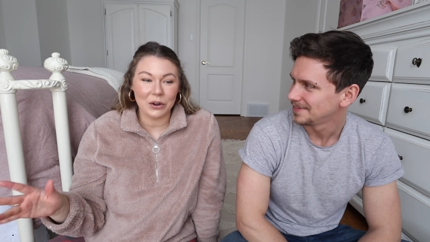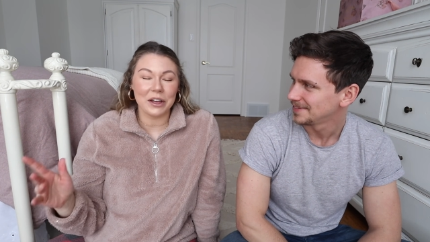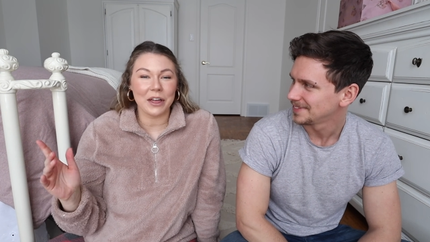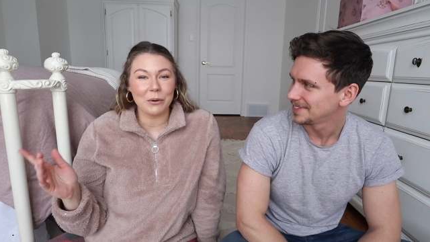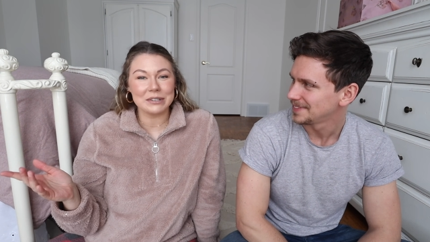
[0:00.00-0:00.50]
Speaker 1: Oh
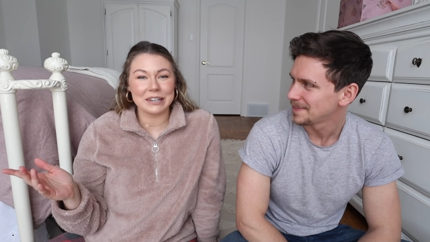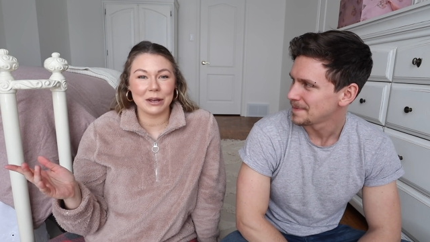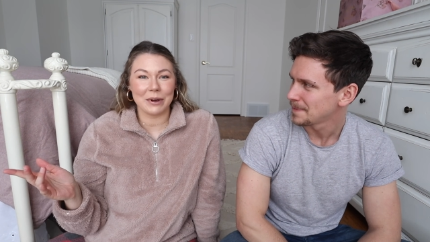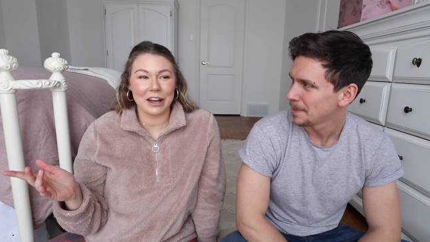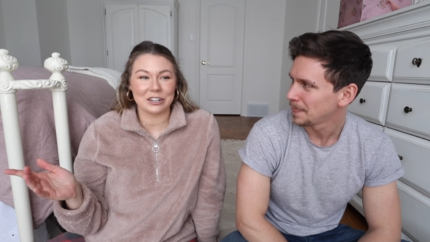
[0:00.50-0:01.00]
yeah, that was a
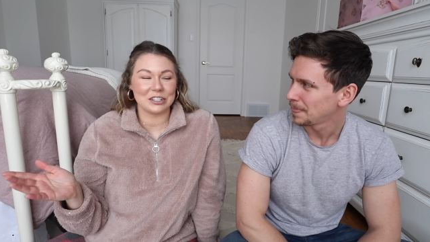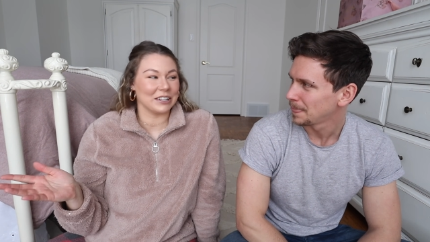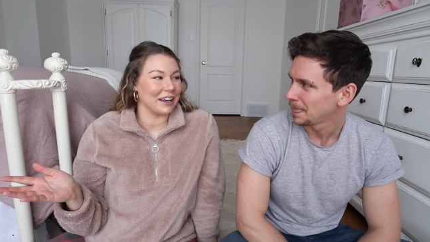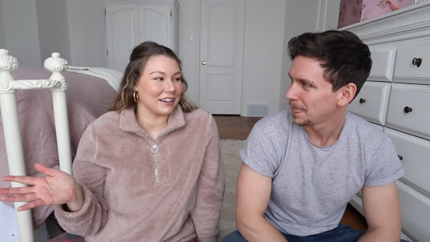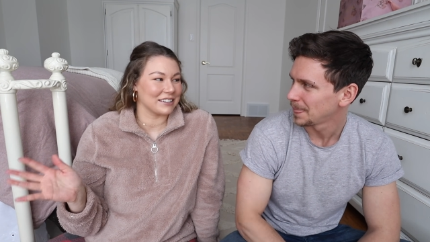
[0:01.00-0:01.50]
name I
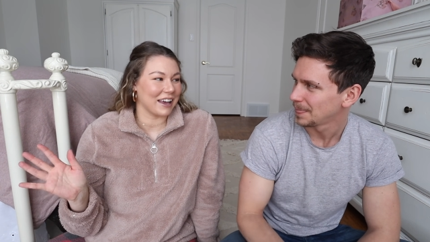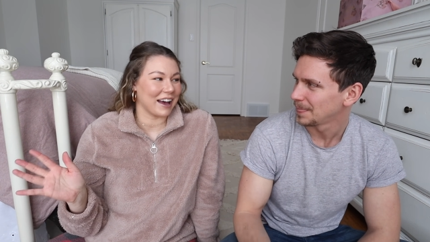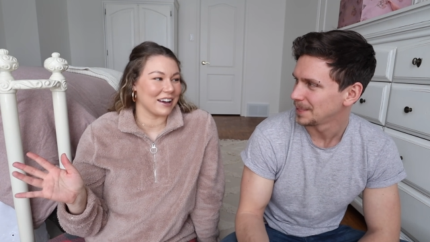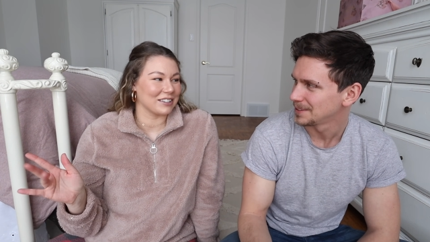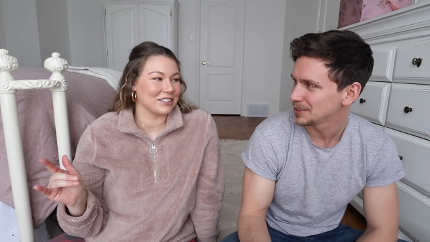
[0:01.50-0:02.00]
actually liked,
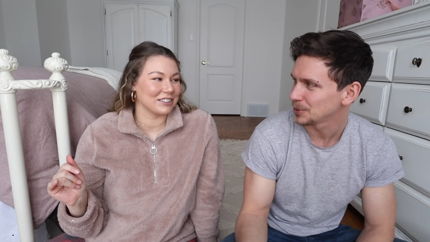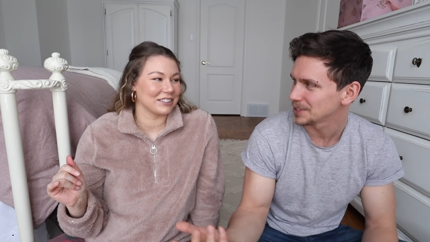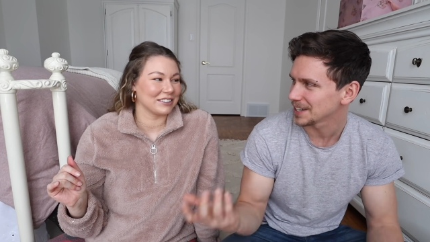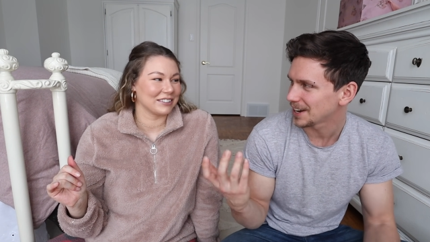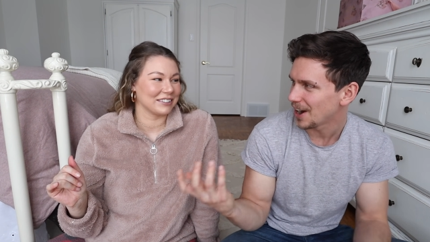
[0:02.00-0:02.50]
Cash.
Speaker 2: So
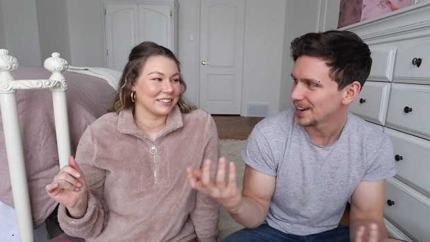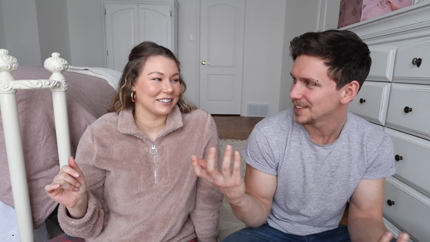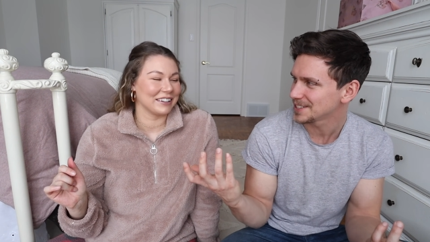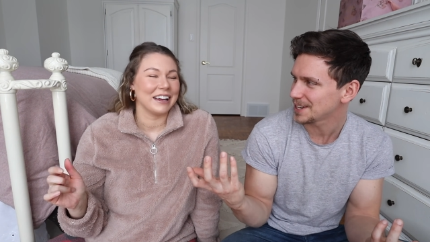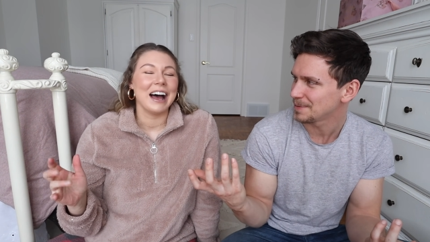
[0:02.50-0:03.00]
it's like kind
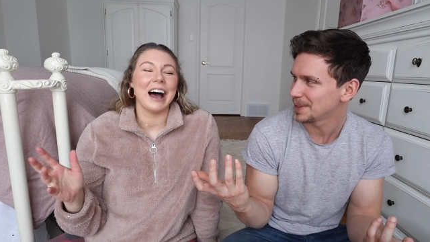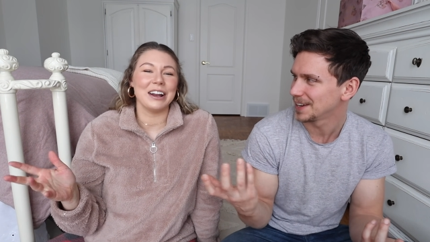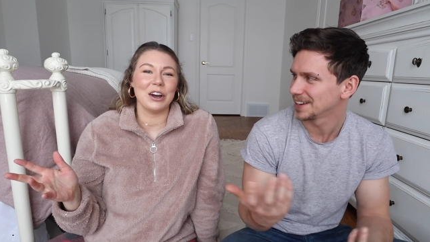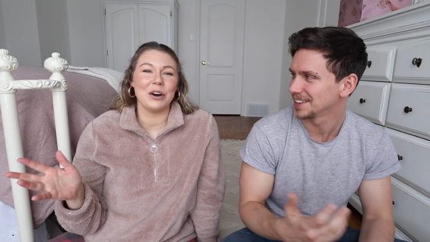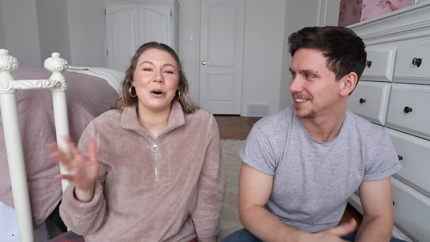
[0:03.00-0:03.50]
of the same thing.
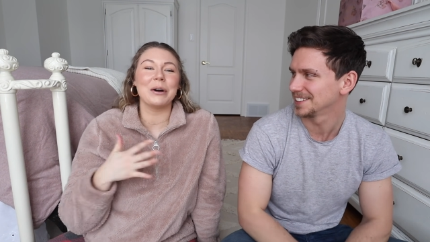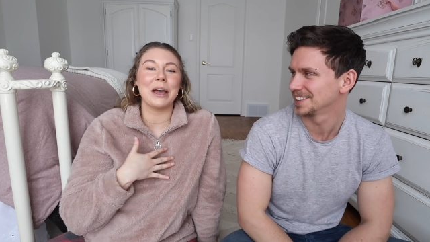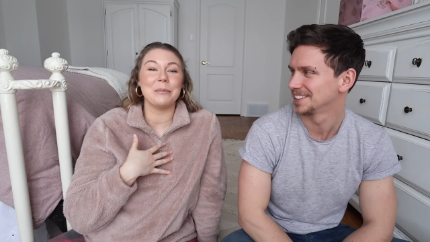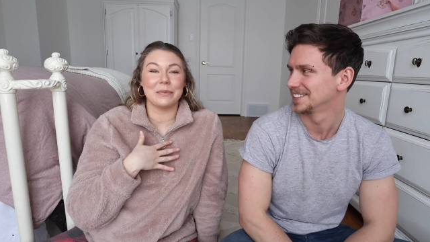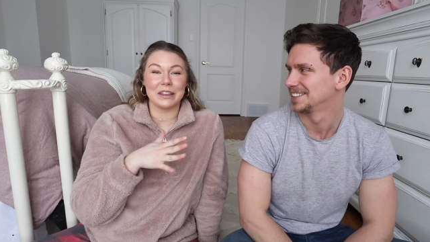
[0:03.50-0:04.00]
Speaker 1: I know.
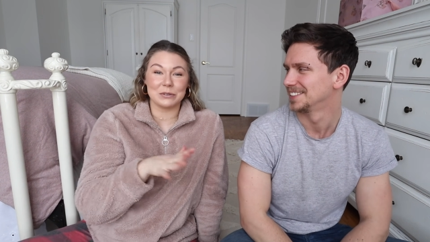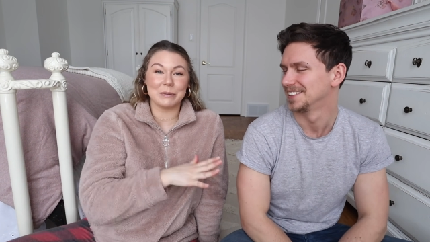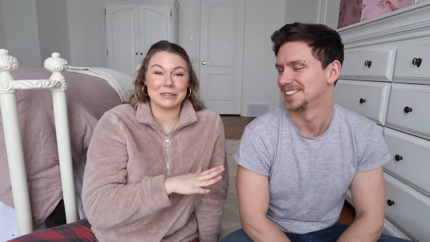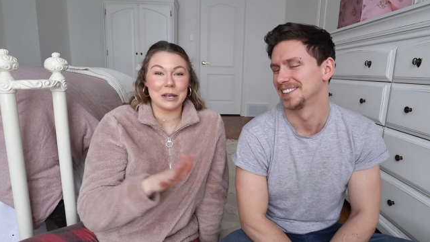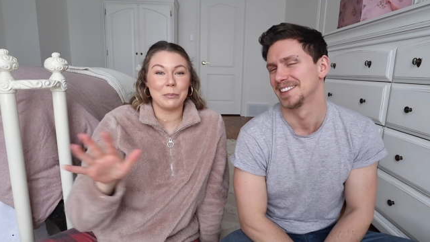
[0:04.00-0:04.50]
Okay, that's
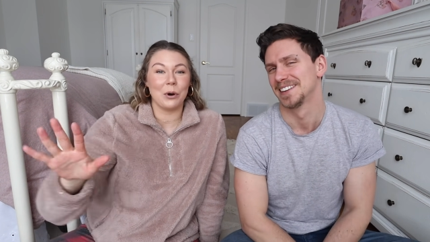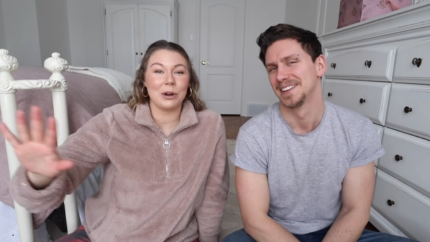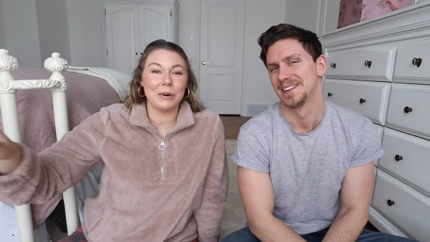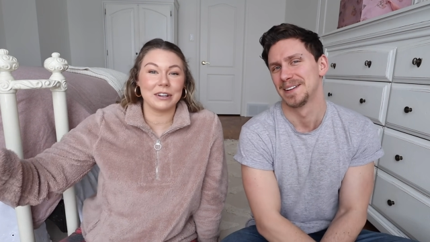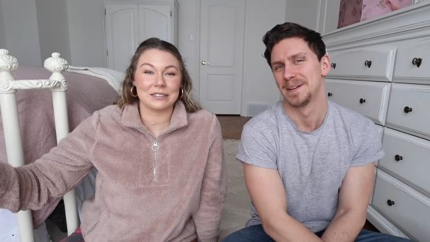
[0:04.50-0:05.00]
what I'm gonna say.
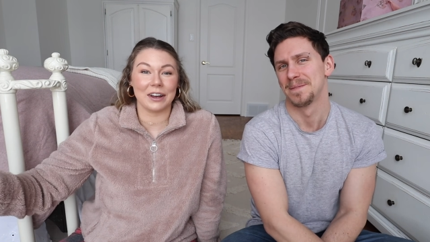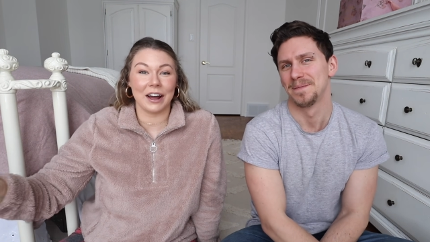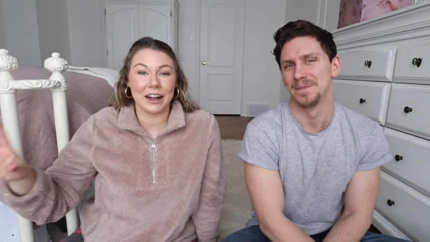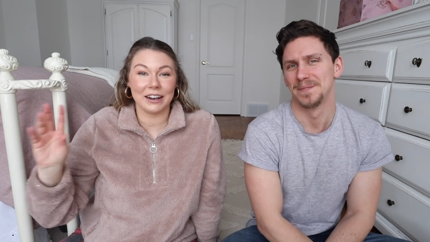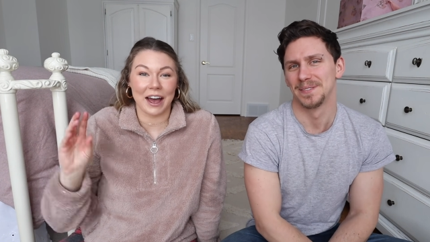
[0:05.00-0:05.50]
Pokemon
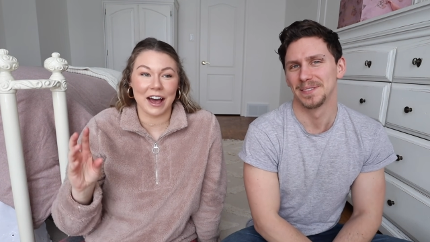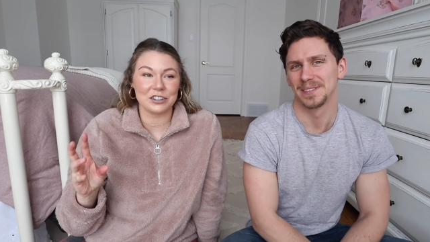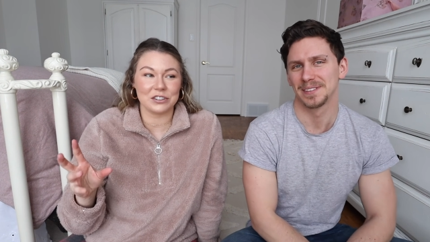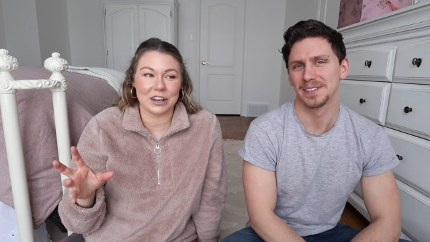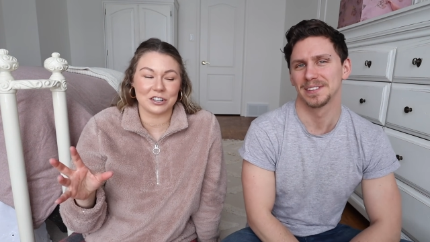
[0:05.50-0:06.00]
aside,
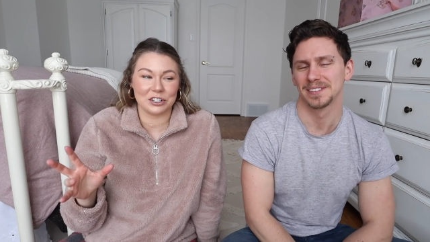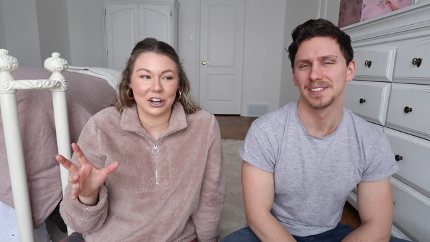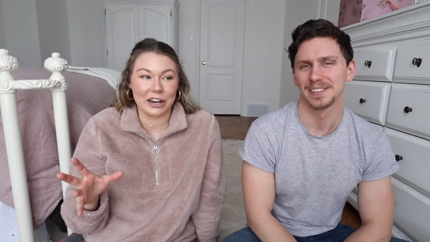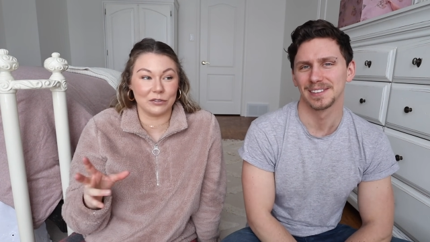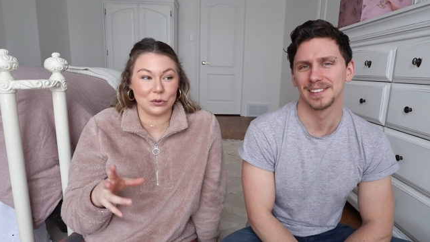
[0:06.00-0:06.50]
Ash is actually
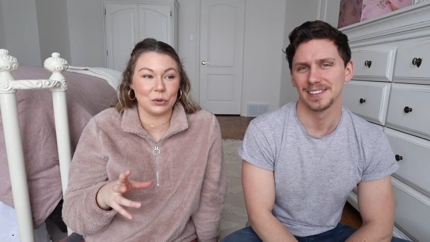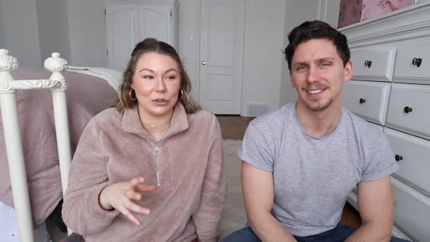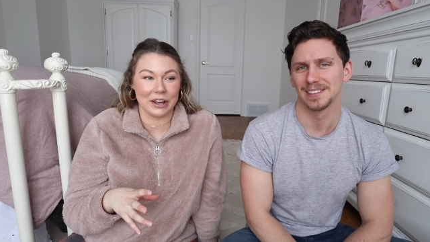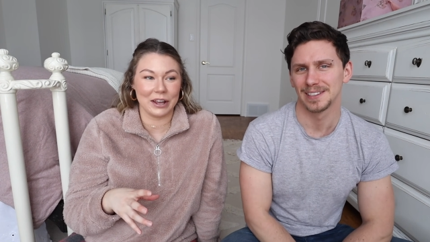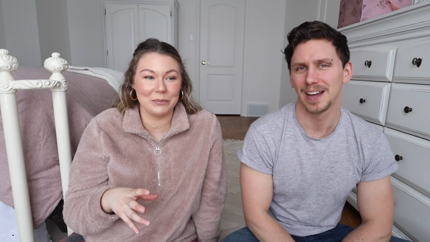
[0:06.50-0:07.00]
kind of a
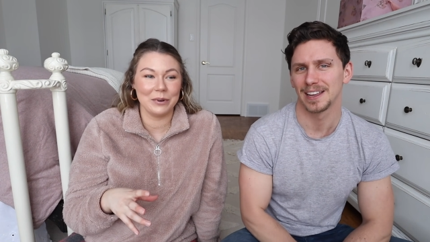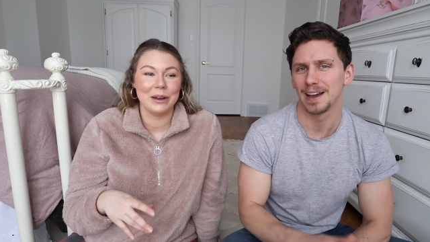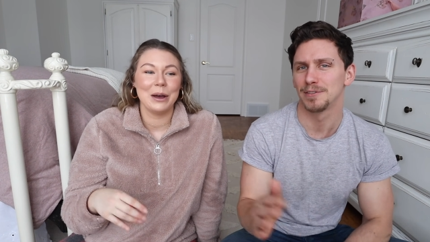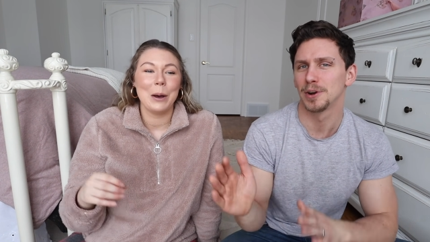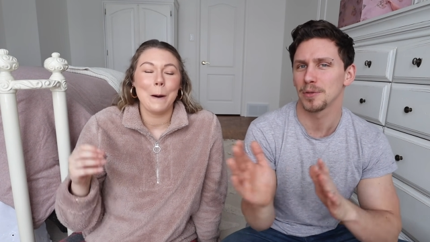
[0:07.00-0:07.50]
cool name.
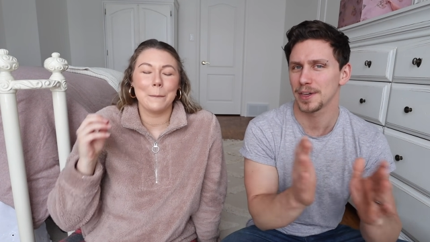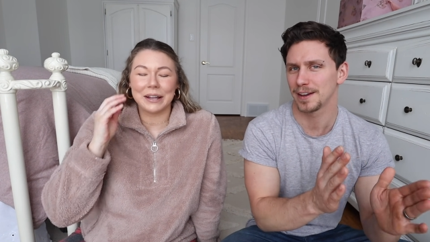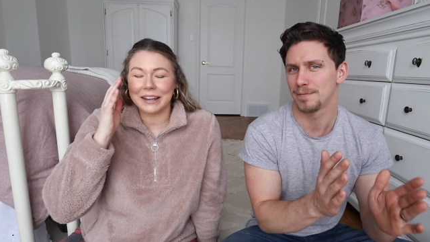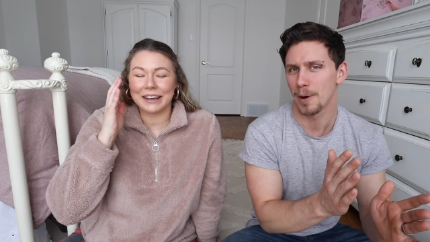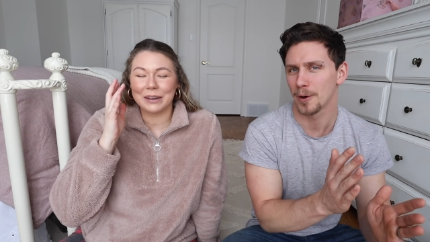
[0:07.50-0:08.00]
Speaker 2: Yeah, if you don't think of Pokemon.